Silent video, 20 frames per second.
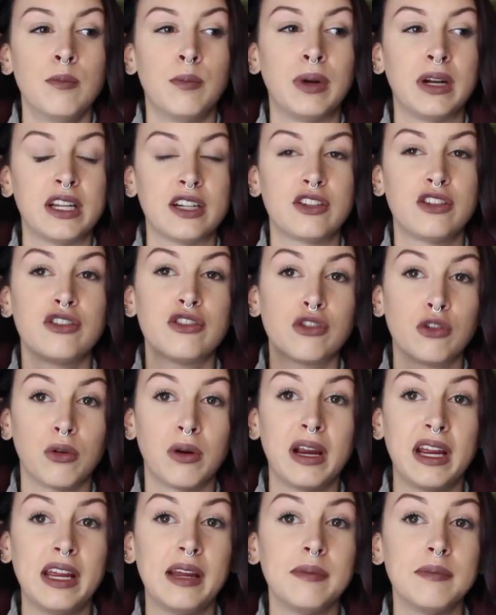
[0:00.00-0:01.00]
but it
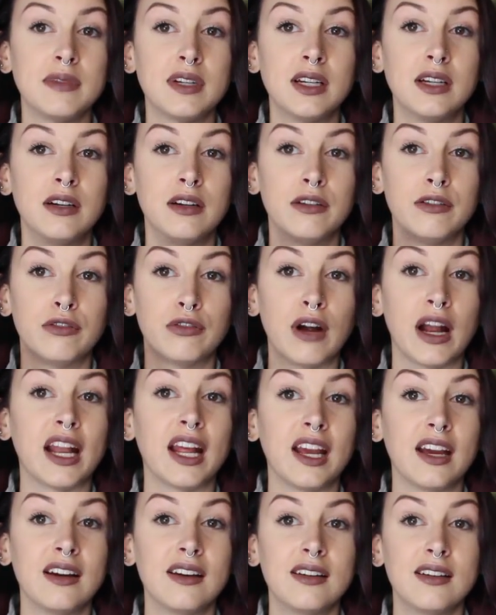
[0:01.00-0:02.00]
screamed
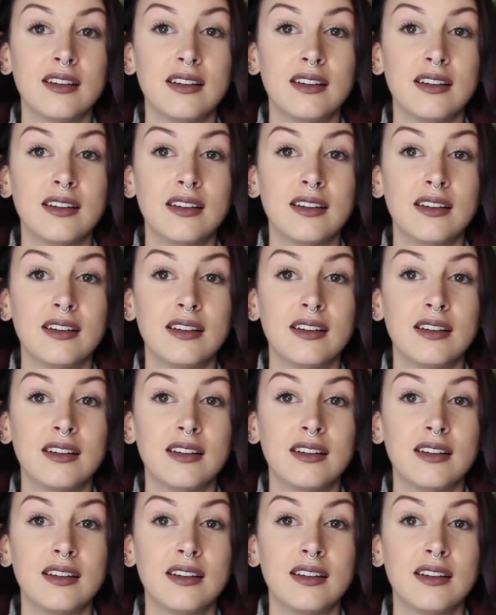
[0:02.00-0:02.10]
Freddie.